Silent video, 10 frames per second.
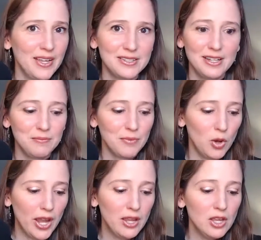That's it.
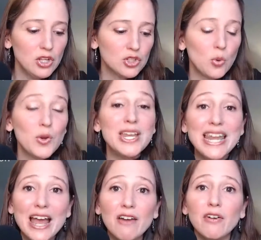Okay. So we
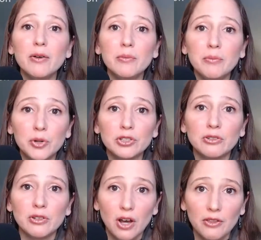never
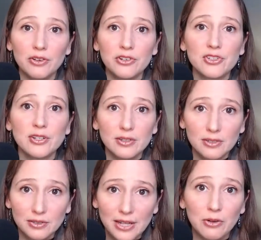put others
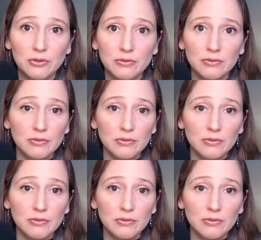down.